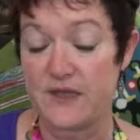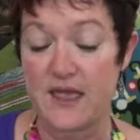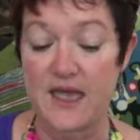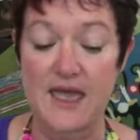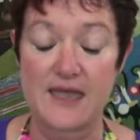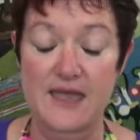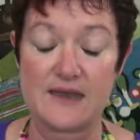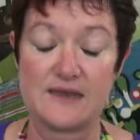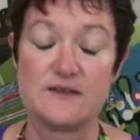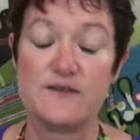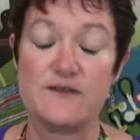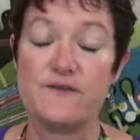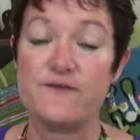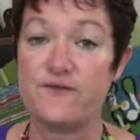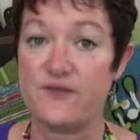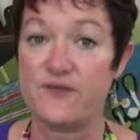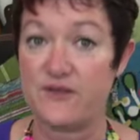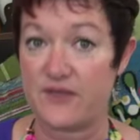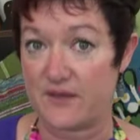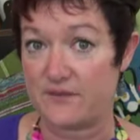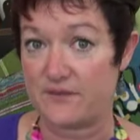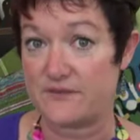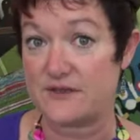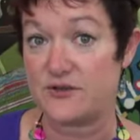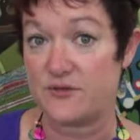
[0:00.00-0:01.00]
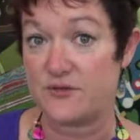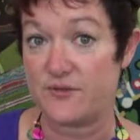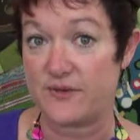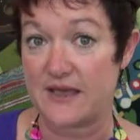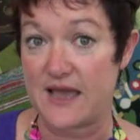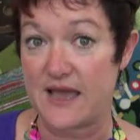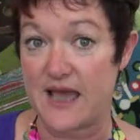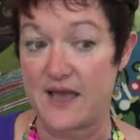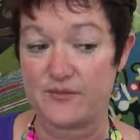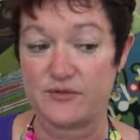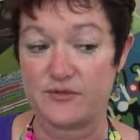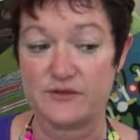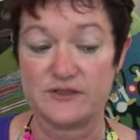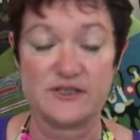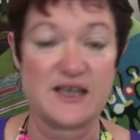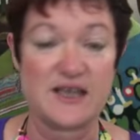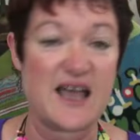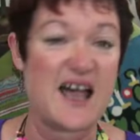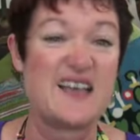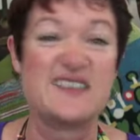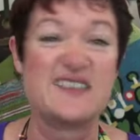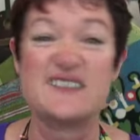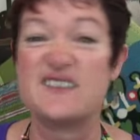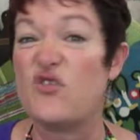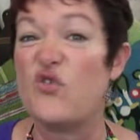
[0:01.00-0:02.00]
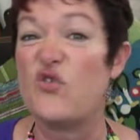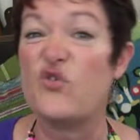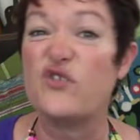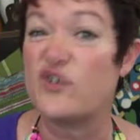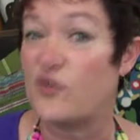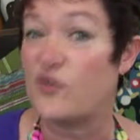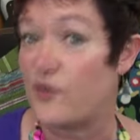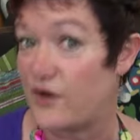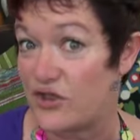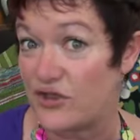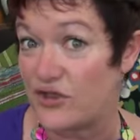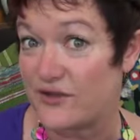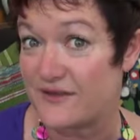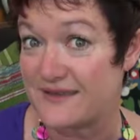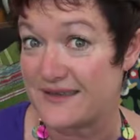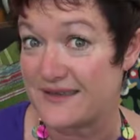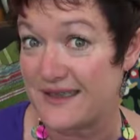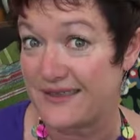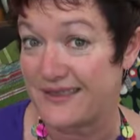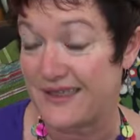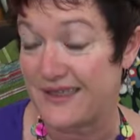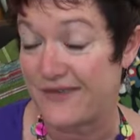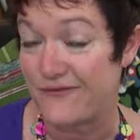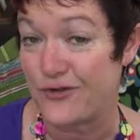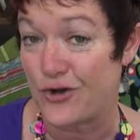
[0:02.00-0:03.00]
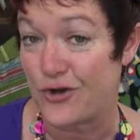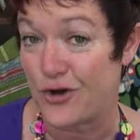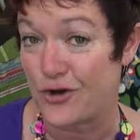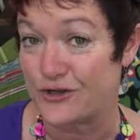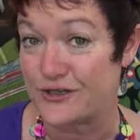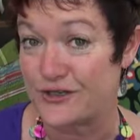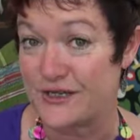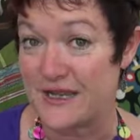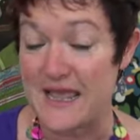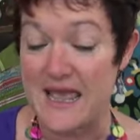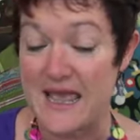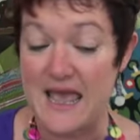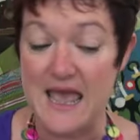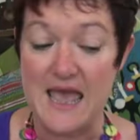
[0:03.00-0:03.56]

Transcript: and for them to be able to ask all the questions that they've got.